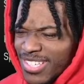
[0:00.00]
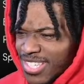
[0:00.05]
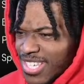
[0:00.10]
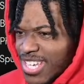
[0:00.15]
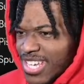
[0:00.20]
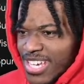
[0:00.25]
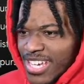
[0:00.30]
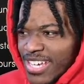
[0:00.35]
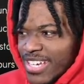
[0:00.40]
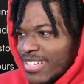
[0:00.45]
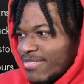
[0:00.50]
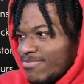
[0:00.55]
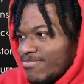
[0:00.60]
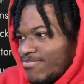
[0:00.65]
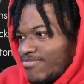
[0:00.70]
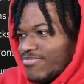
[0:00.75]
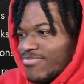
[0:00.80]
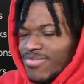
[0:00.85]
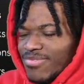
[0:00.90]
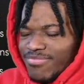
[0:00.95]
the
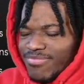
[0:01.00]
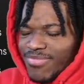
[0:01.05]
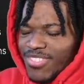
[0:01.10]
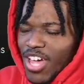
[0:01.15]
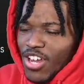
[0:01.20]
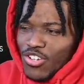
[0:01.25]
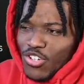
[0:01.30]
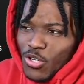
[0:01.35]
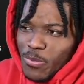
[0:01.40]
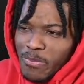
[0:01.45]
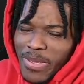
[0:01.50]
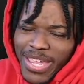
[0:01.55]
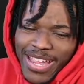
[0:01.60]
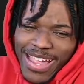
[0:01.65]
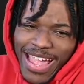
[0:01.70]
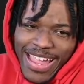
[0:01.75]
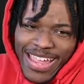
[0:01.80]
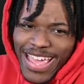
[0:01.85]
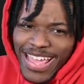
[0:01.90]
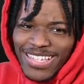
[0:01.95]
Thunder pick,
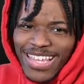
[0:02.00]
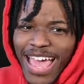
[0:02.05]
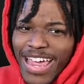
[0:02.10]
I guess. I